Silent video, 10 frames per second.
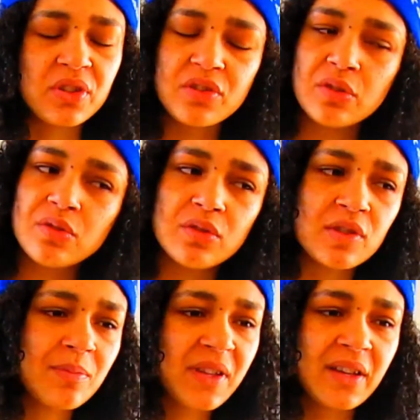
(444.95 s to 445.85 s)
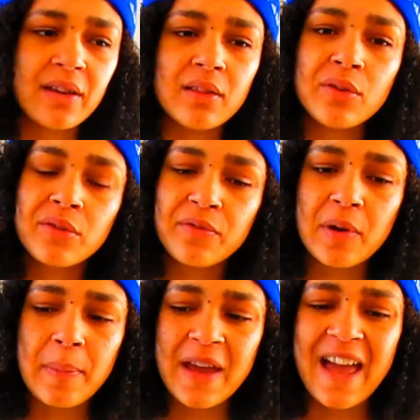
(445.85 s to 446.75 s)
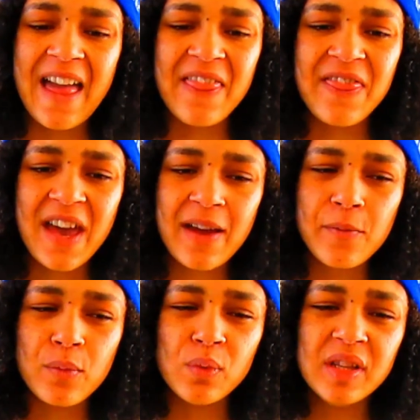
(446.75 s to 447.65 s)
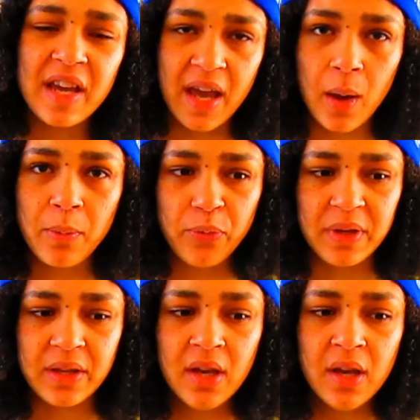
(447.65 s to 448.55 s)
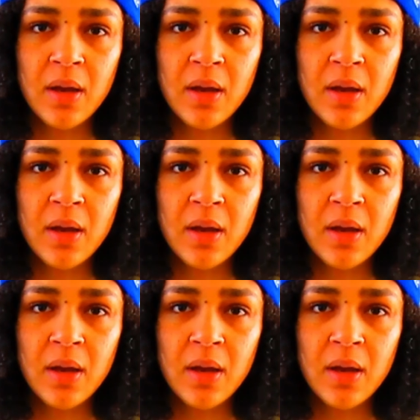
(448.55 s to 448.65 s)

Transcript: This is also something I learned from that, and that really helped me,